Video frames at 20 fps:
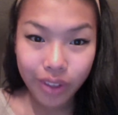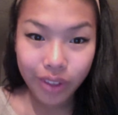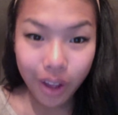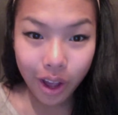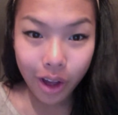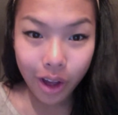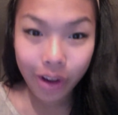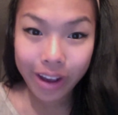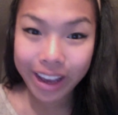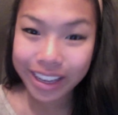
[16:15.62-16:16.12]

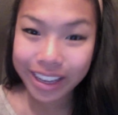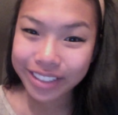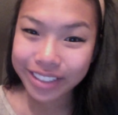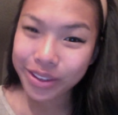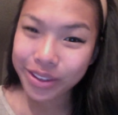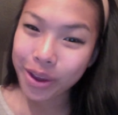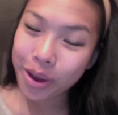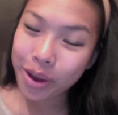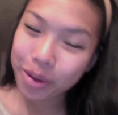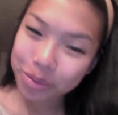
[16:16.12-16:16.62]
Okay,
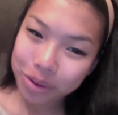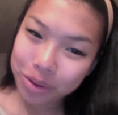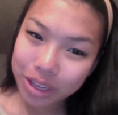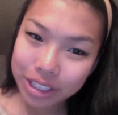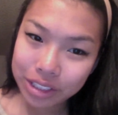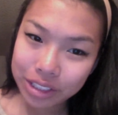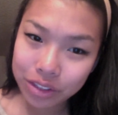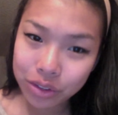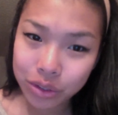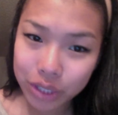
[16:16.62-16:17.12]
so I hope you
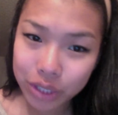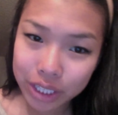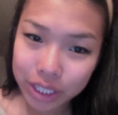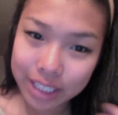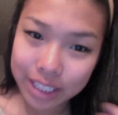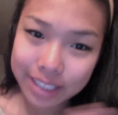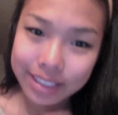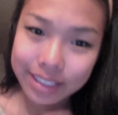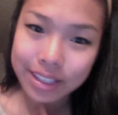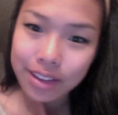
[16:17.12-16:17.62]
guys enjoyed
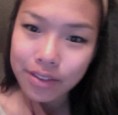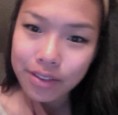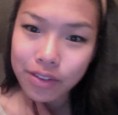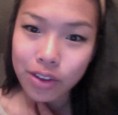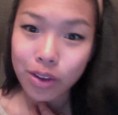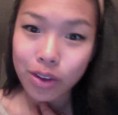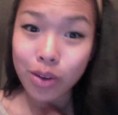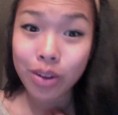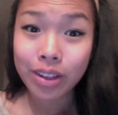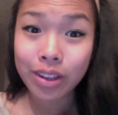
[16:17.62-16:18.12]
this. If
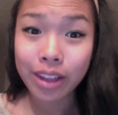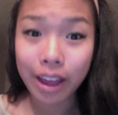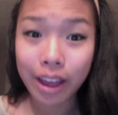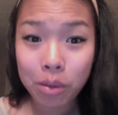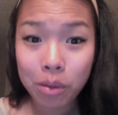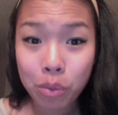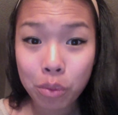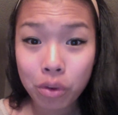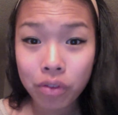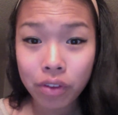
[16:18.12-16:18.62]
you
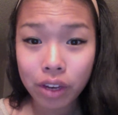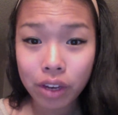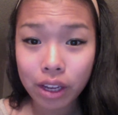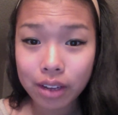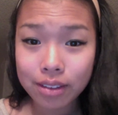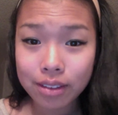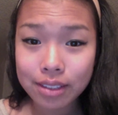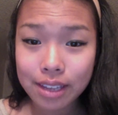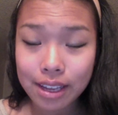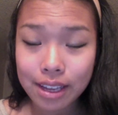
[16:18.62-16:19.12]
like more
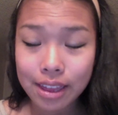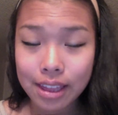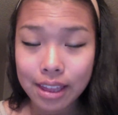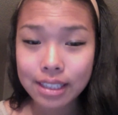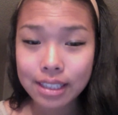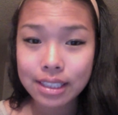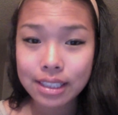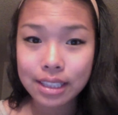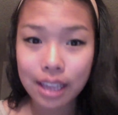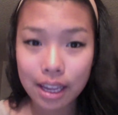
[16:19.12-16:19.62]
videos like
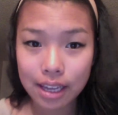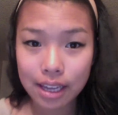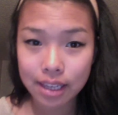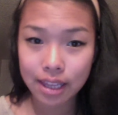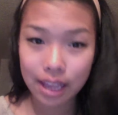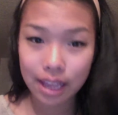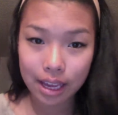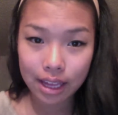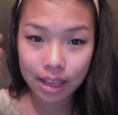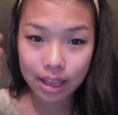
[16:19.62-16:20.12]
this, then
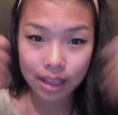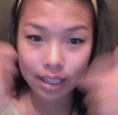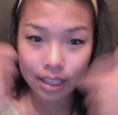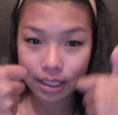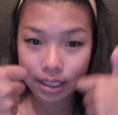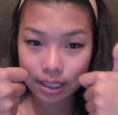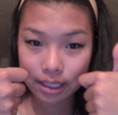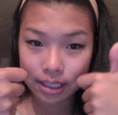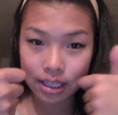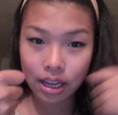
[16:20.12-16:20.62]
like
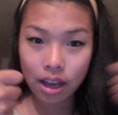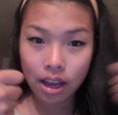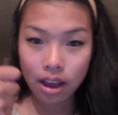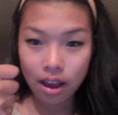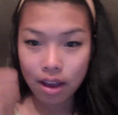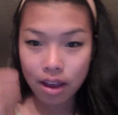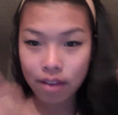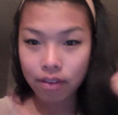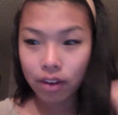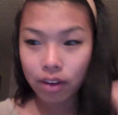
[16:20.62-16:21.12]
this
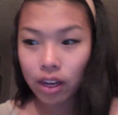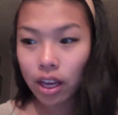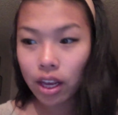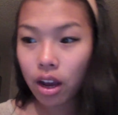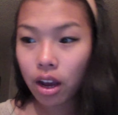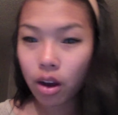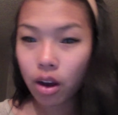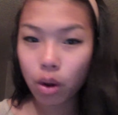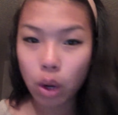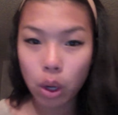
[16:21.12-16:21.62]

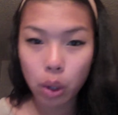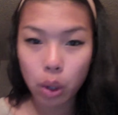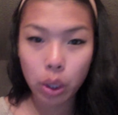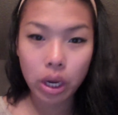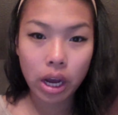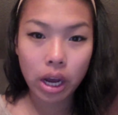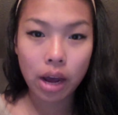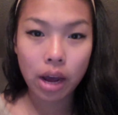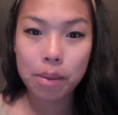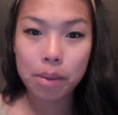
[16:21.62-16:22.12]
video
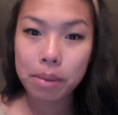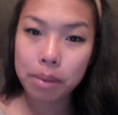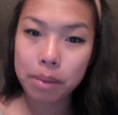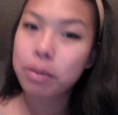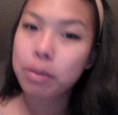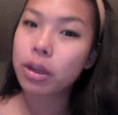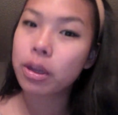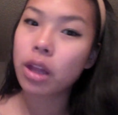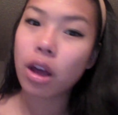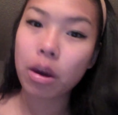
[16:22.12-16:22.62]
or comment
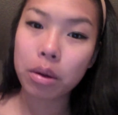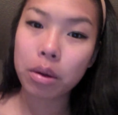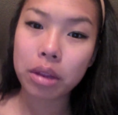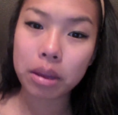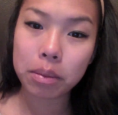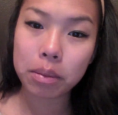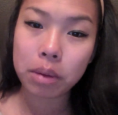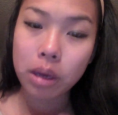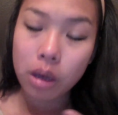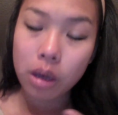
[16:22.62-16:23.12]
below and
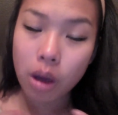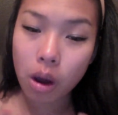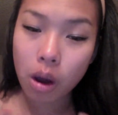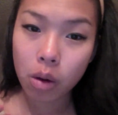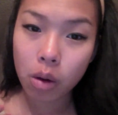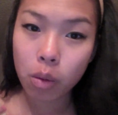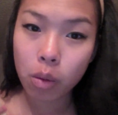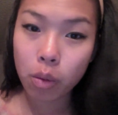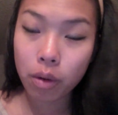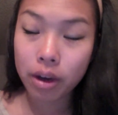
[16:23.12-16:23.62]
let me
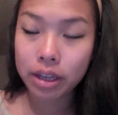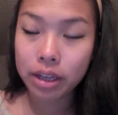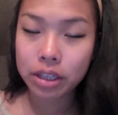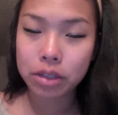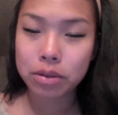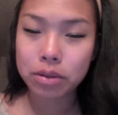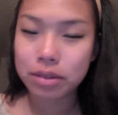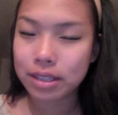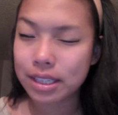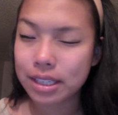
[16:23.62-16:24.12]
know what
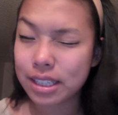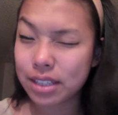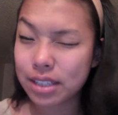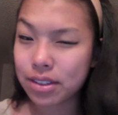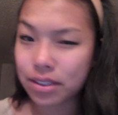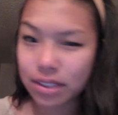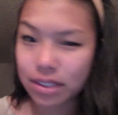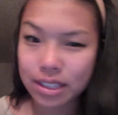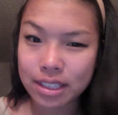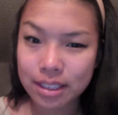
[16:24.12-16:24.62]
you did or
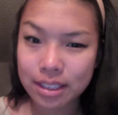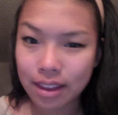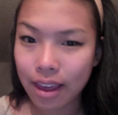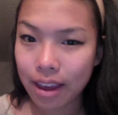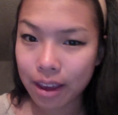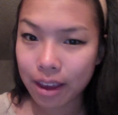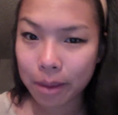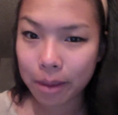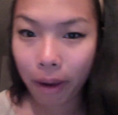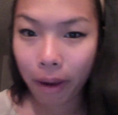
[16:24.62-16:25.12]
didn't
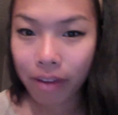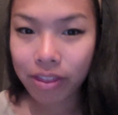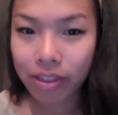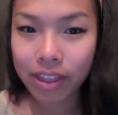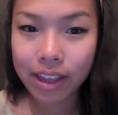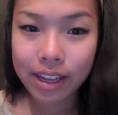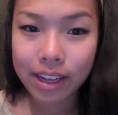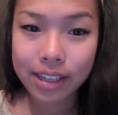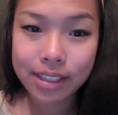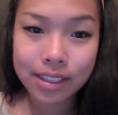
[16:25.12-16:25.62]
like about
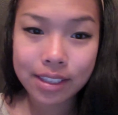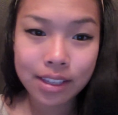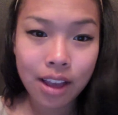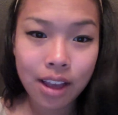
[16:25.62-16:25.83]
this.